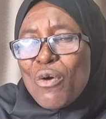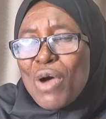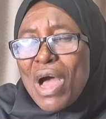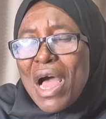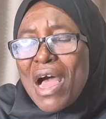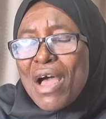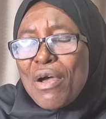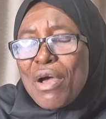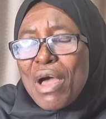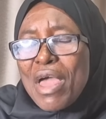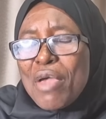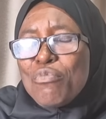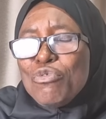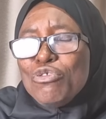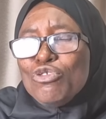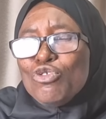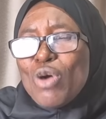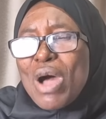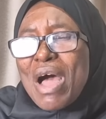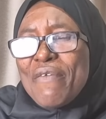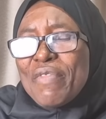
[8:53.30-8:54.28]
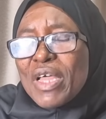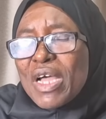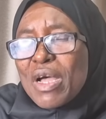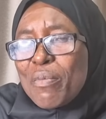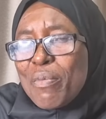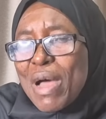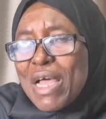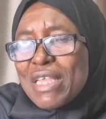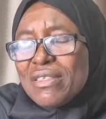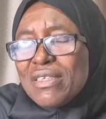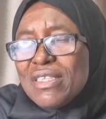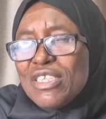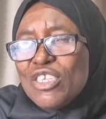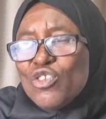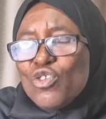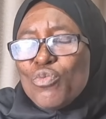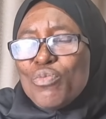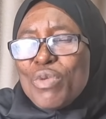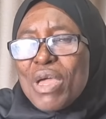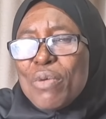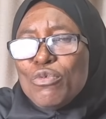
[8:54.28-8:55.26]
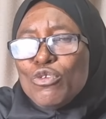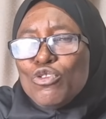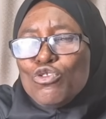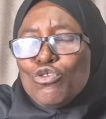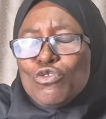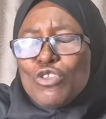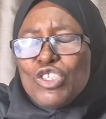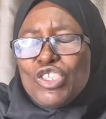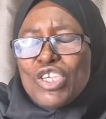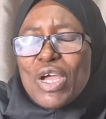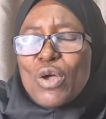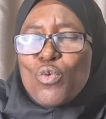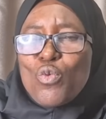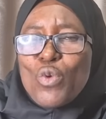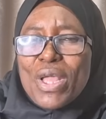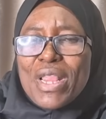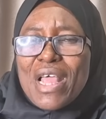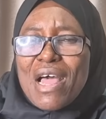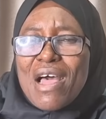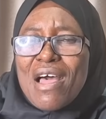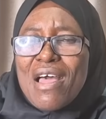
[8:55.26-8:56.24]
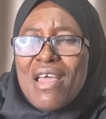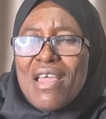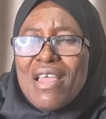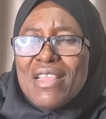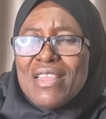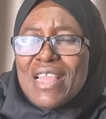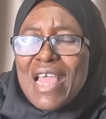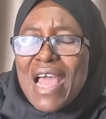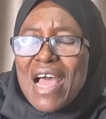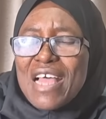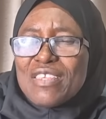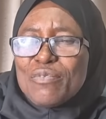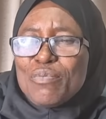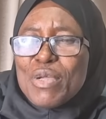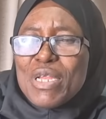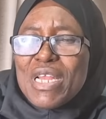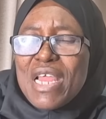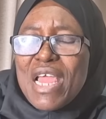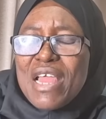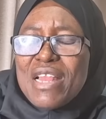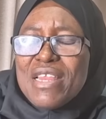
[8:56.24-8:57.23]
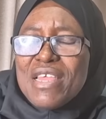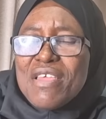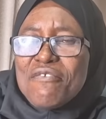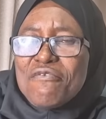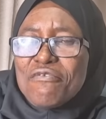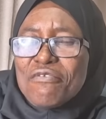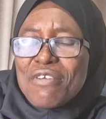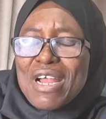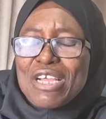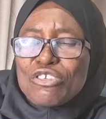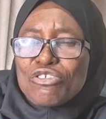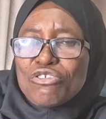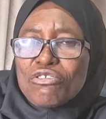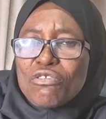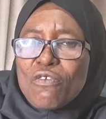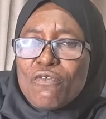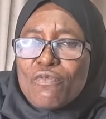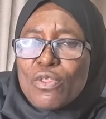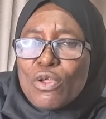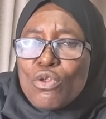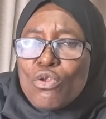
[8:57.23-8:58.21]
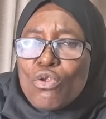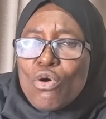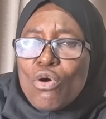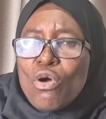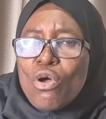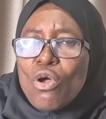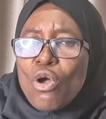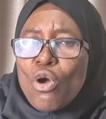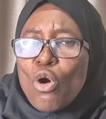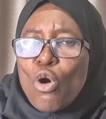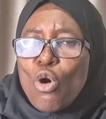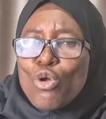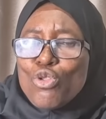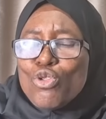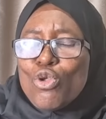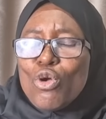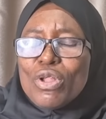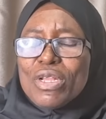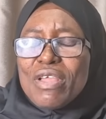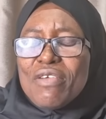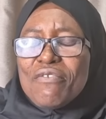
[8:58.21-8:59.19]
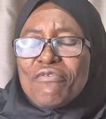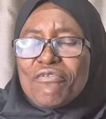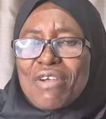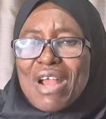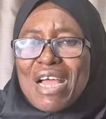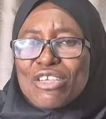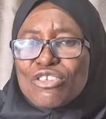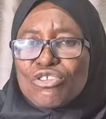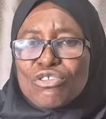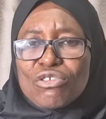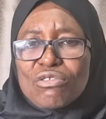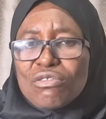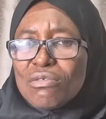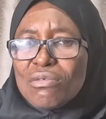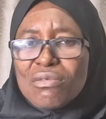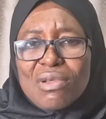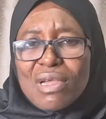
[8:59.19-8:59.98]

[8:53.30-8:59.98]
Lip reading: able to have the capacity to be able to check whether there has been any infraction of the law or non-infraction?